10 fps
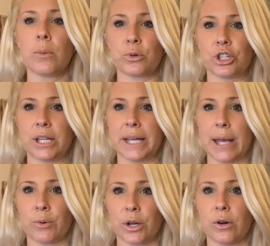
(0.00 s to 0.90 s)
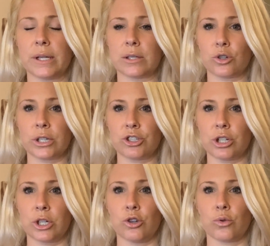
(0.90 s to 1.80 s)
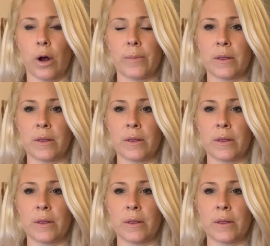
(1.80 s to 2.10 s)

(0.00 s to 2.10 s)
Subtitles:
Brigitte Gabriel is a Christian who grew up